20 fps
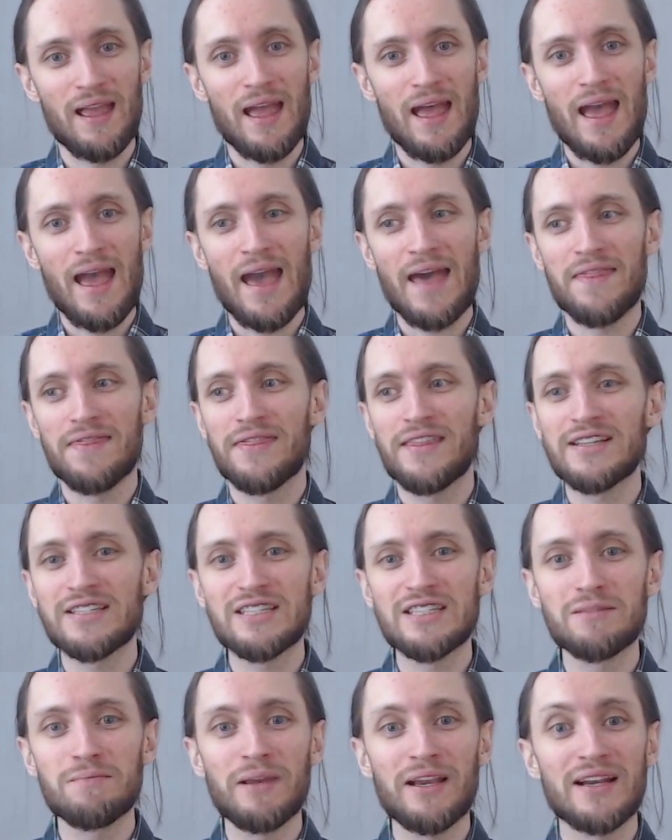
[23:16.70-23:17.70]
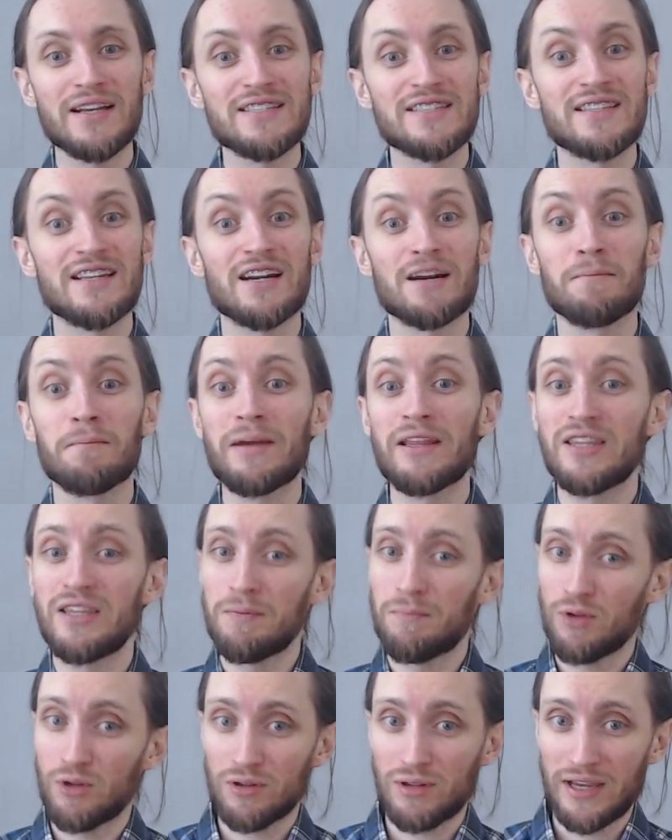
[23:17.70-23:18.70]
And this is because they are
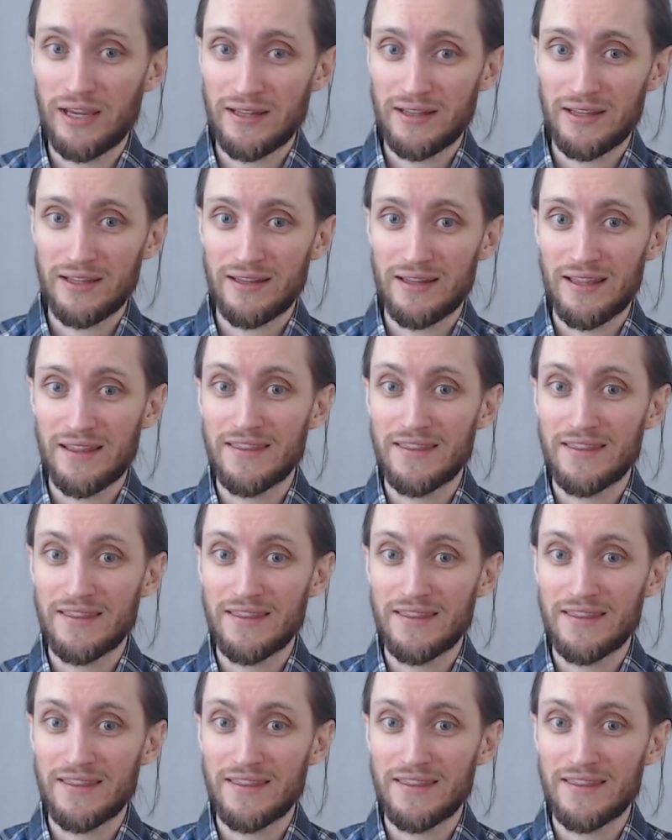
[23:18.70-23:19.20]
manipulated.